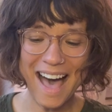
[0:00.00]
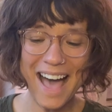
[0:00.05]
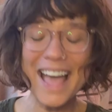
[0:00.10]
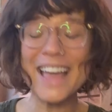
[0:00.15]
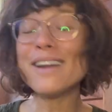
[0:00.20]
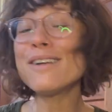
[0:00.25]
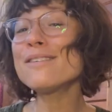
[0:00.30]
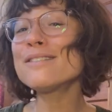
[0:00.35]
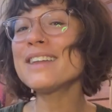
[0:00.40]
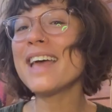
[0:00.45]

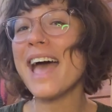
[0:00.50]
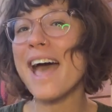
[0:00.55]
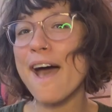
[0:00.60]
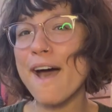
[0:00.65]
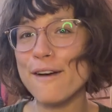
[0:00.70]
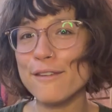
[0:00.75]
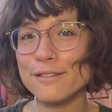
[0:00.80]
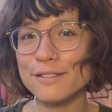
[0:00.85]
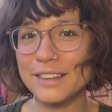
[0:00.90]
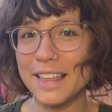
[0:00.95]
I don't
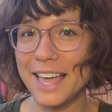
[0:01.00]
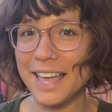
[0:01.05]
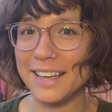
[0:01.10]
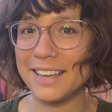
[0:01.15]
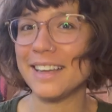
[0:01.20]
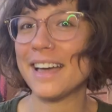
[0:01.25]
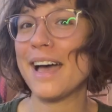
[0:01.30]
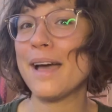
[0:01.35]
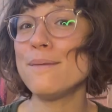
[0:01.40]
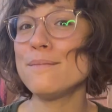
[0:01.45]
have
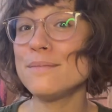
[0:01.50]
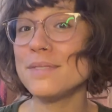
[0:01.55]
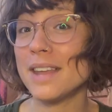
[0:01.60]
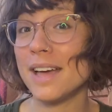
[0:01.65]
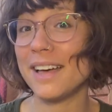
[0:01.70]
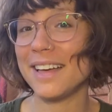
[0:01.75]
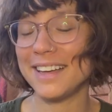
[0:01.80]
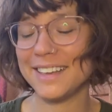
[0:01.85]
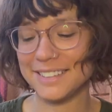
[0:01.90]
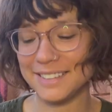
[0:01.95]
like, I'm
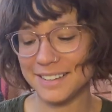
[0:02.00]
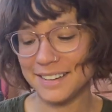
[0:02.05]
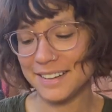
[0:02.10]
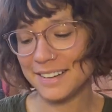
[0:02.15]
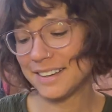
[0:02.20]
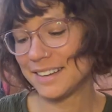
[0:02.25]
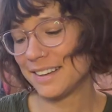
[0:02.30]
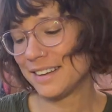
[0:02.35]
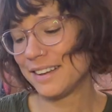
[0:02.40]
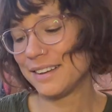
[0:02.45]
not,
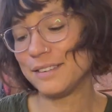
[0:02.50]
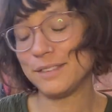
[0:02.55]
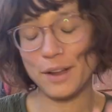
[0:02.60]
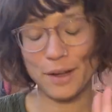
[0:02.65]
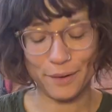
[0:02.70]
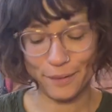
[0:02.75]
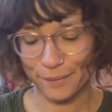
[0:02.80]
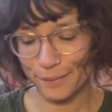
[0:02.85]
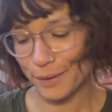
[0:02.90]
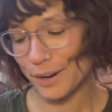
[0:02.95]

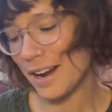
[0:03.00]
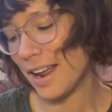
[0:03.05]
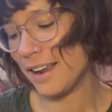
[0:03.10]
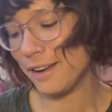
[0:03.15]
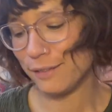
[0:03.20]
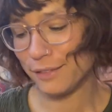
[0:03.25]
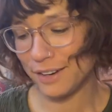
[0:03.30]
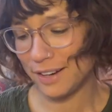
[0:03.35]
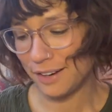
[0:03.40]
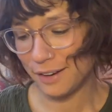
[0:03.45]
no, we're not
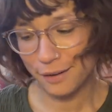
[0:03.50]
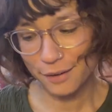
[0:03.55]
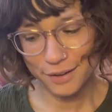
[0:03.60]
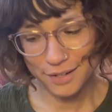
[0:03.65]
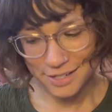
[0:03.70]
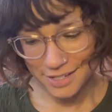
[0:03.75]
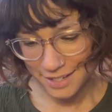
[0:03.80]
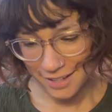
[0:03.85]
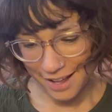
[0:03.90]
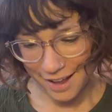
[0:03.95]
even
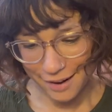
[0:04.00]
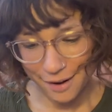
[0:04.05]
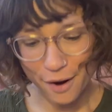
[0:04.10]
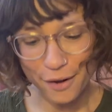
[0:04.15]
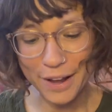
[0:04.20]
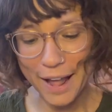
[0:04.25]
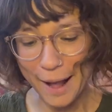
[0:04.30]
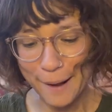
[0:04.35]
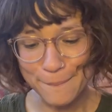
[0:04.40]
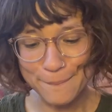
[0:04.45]
going into that.
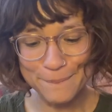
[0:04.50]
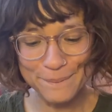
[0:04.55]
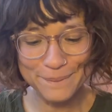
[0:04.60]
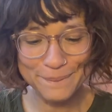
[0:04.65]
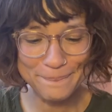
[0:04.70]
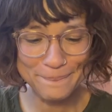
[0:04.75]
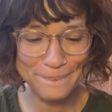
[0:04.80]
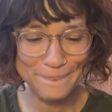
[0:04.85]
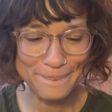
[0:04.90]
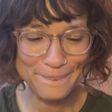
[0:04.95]
Okay.
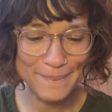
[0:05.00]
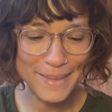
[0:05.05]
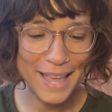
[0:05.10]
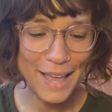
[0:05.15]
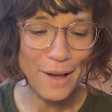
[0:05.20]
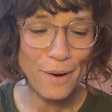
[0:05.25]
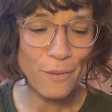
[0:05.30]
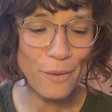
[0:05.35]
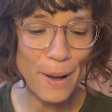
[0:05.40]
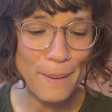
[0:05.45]

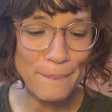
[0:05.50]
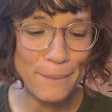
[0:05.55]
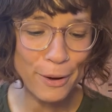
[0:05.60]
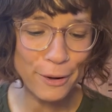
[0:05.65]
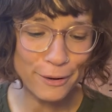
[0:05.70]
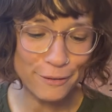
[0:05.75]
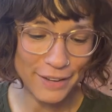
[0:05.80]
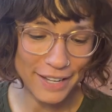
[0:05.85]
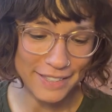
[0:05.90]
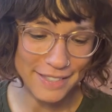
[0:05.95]
What
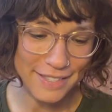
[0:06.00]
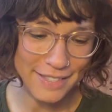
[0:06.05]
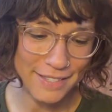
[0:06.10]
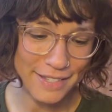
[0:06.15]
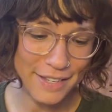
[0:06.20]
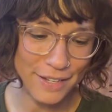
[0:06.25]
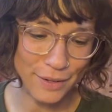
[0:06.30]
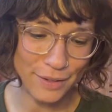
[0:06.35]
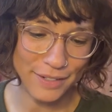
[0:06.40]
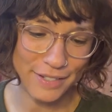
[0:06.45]

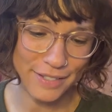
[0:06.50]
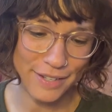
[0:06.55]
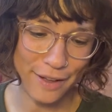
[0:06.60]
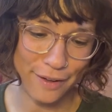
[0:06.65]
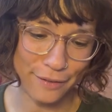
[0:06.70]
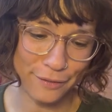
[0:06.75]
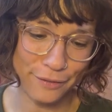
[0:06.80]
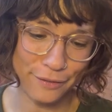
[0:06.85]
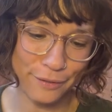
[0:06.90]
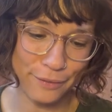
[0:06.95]
motivates
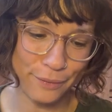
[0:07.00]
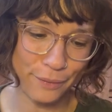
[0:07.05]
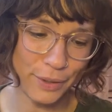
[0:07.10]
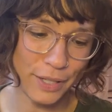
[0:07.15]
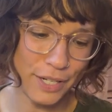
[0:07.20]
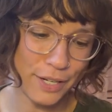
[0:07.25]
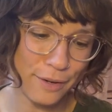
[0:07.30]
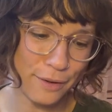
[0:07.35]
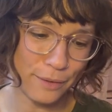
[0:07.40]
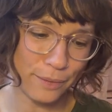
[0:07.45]
yourself?
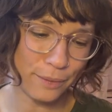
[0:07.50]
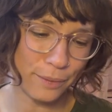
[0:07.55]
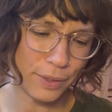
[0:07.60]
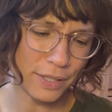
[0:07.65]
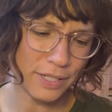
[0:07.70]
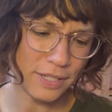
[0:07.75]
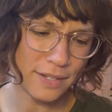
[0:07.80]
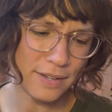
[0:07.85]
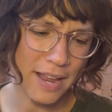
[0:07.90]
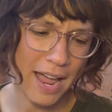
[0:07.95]
What do you,
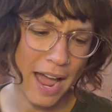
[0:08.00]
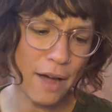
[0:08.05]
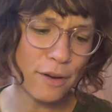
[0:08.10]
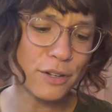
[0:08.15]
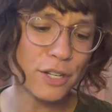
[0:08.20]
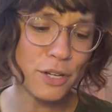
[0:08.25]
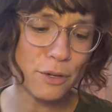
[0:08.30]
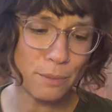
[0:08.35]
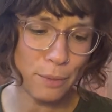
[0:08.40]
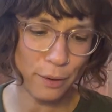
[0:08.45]
what, how
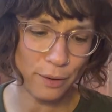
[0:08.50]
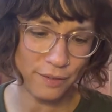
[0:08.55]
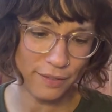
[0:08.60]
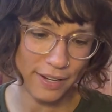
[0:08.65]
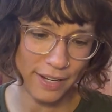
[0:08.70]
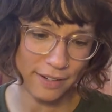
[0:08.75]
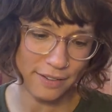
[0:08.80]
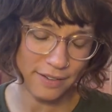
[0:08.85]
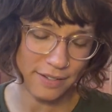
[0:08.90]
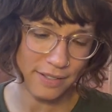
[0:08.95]
do you
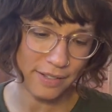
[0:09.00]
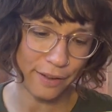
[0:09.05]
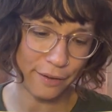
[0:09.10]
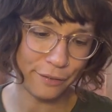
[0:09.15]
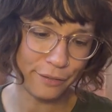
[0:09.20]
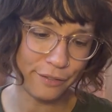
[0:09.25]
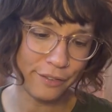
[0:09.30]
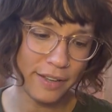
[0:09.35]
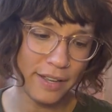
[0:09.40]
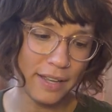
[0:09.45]
motivate
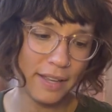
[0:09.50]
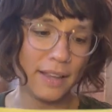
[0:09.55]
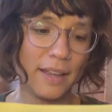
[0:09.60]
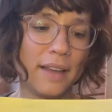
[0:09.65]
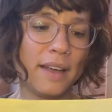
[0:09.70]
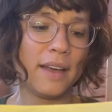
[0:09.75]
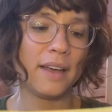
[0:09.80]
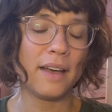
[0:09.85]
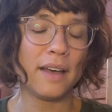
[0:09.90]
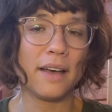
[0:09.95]
yourself?
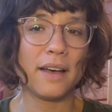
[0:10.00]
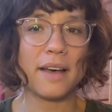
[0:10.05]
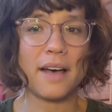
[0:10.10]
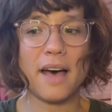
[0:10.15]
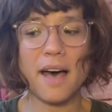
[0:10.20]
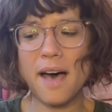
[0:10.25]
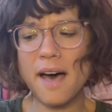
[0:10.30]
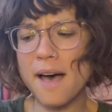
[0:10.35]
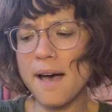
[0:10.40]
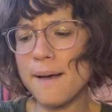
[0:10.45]

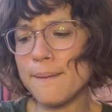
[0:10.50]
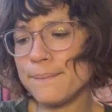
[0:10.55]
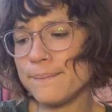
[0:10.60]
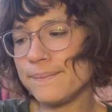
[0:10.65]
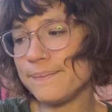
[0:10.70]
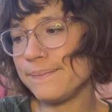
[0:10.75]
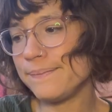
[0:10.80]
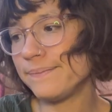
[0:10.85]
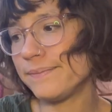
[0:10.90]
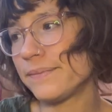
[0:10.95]

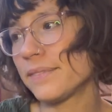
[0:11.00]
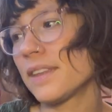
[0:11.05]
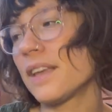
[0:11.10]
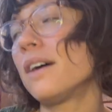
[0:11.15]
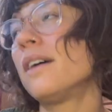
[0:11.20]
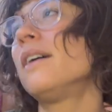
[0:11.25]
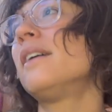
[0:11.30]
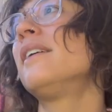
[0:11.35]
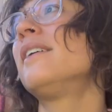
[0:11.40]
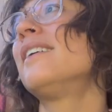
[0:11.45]
Um,
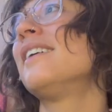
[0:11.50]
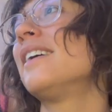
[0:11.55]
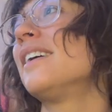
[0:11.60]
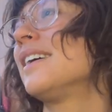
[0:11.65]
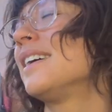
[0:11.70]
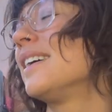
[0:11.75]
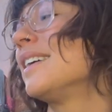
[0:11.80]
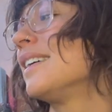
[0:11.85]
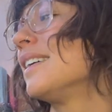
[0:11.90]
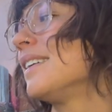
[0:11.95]
oh,
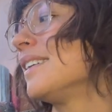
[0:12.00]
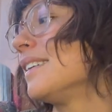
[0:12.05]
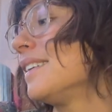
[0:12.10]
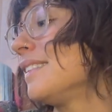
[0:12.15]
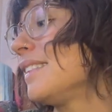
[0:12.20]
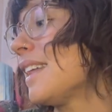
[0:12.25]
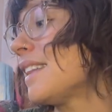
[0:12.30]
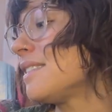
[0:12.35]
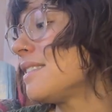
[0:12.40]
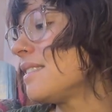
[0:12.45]

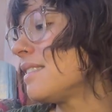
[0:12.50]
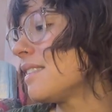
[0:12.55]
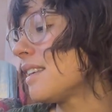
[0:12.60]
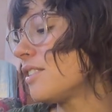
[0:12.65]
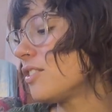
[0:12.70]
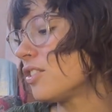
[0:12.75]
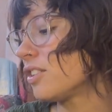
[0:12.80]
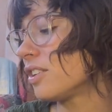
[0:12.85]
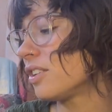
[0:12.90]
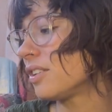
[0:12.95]
that's
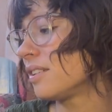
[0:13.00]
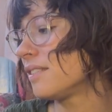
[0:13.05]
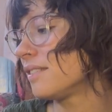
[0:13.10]
such a